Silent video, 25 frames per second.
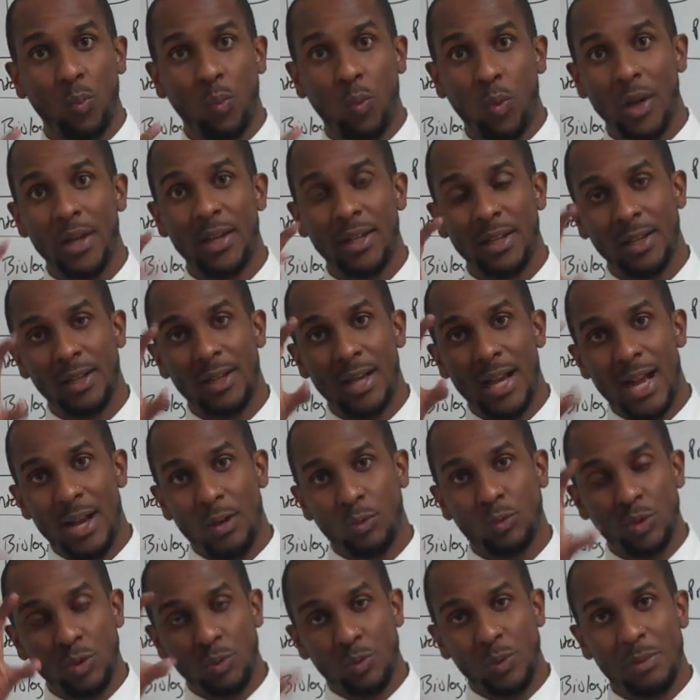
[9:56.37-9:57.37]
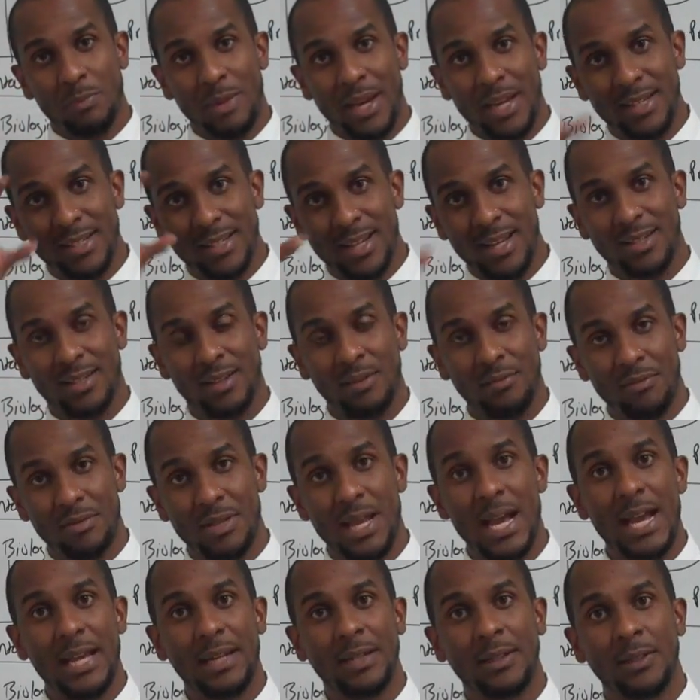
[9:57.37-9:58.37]
what, how do we make sense of
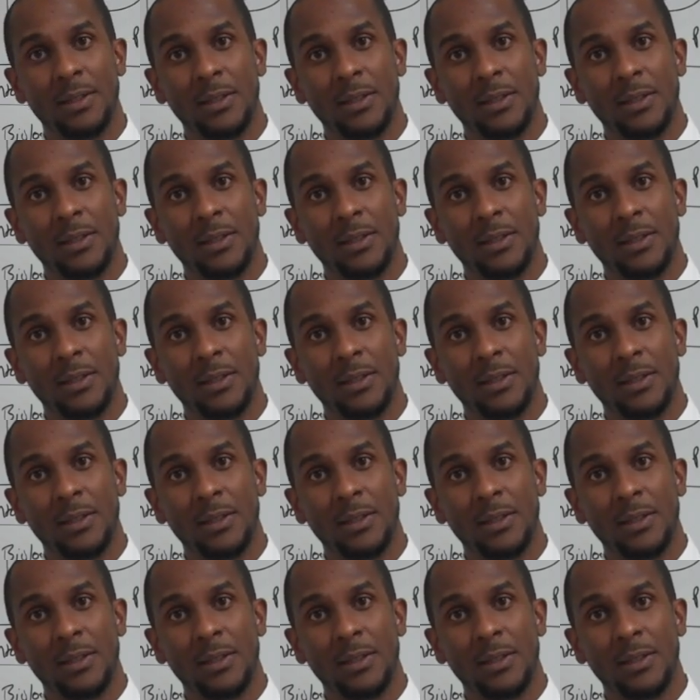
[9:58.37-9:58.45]
that?